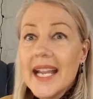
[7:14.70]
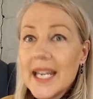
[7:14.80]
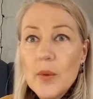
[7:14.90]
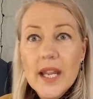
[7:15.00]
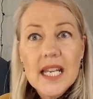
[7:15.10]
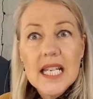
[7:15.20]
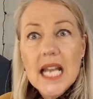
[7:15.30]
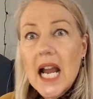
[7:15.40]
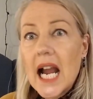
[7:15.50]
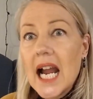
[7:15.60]

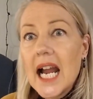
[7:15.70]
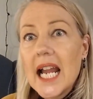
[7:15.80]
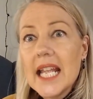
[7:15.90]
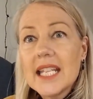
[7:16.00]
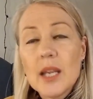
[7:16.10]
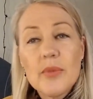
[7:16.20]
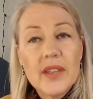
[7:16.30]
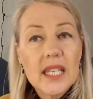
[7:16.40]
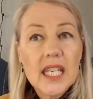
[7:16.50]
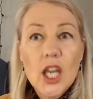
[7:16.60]
Anyway, I
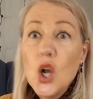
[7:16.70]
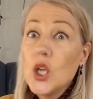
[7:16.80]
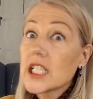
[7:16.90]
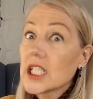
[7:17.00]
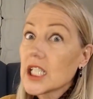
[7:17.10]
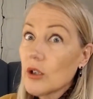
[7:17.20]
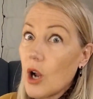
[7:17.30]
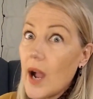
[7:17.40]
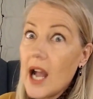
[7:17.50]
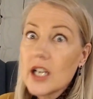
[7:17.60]
kept thinking, it's going to
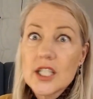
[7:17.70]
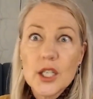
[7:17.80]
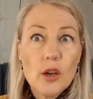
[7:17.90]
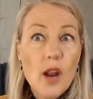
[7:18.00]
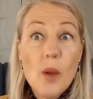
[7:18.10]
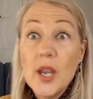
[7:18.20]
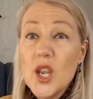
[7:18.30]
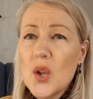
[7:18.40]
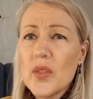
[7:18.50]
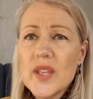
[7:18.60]
grow out, it's going to grow out.
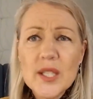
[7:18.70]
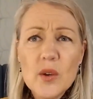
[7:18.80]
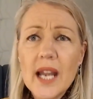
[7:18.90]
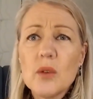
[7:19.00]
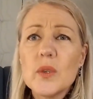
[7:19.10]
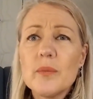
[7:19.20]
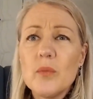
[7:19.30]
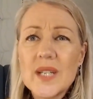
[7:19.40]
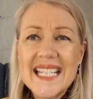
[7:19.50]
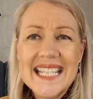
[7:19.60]
But no, this crack was
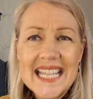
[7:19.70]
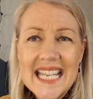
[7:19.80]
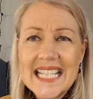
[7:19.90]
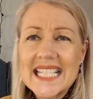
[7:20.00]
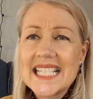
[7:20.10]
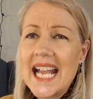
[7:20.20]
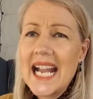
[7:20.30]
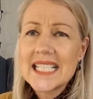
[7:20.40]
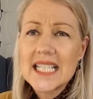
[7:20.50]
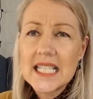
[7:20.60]
in the
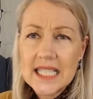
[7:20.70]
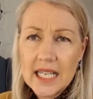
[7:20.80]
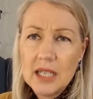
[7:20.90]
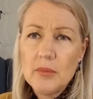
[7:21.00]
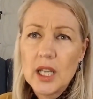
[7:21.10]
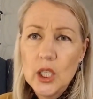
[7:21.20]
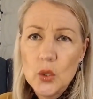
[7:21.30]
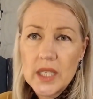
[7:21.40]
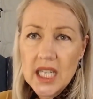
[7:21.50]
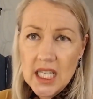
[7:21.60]
exact same
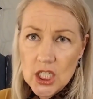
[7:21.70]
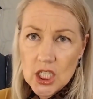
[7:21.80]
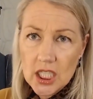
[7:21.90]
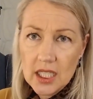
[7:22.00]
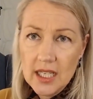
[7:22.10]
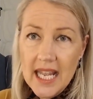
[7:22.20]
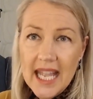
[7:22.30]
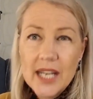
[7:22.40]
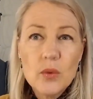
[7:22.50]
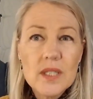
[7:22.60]
location.
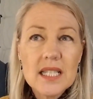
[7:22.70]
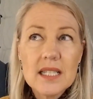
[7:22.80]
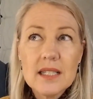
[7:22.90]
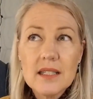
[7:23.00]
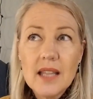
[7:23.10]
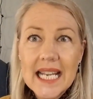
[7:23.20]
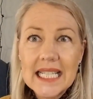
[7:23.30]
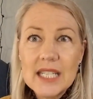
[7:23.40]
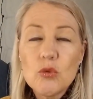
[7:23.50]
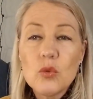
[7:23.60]
And it was
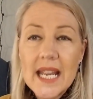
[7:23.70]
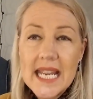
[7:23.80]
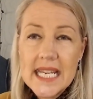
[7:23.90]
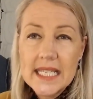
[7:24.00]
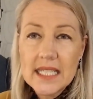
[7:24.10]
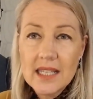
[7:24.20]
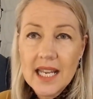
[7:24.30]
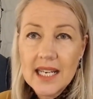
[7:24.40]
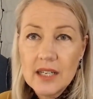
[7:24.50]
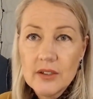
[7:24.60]
slightly raised in
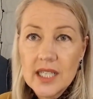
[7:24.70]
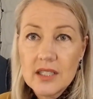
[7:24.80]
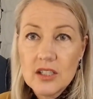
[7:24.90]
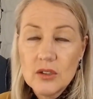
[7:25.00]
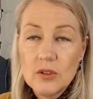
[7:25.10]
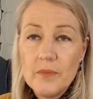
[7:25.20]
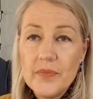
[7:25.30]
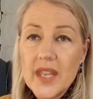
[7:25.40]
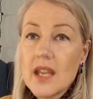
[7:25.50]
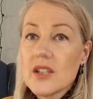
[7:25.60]
that area too.
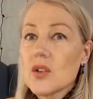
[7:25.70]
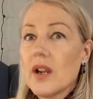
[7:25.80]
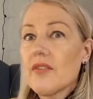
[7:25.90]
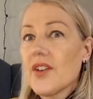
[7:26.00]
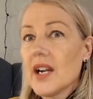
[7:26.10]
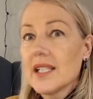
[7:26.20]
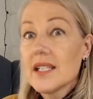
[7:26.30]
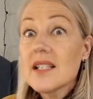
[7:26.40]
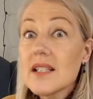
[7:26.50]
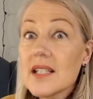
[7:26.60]
So I thought,
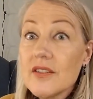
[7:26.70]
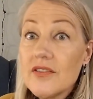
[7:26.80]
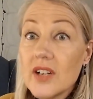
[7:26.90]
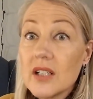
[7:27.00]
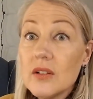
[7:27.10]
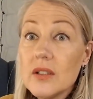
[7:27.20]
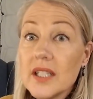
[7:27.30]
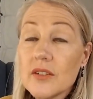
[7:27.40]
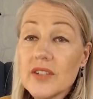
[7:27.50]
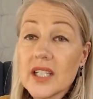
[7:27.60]
is this a
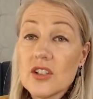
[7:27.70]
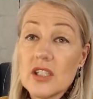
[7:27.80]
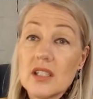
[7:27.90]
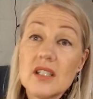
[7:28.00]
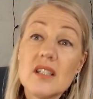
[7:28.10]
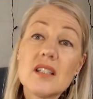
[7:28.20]
fungal infection?